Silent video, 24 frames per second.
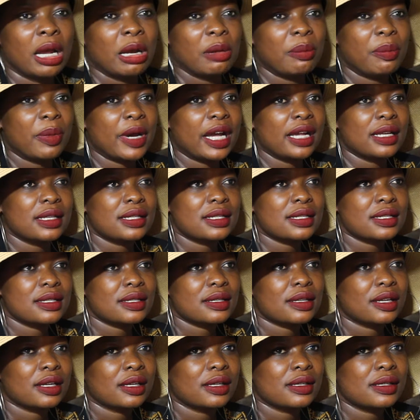but
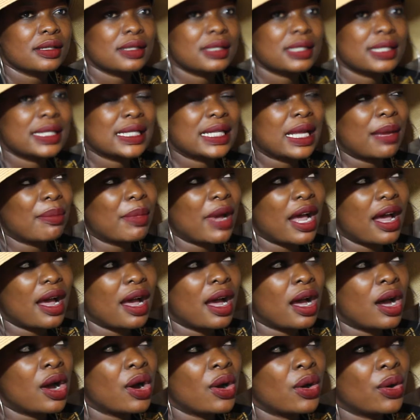
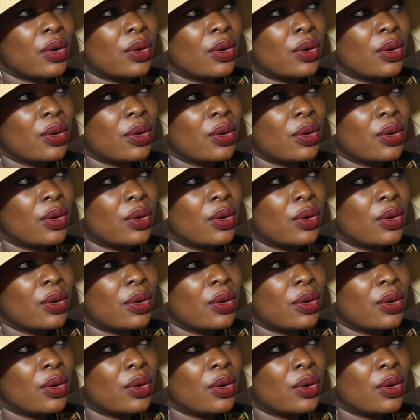somehow,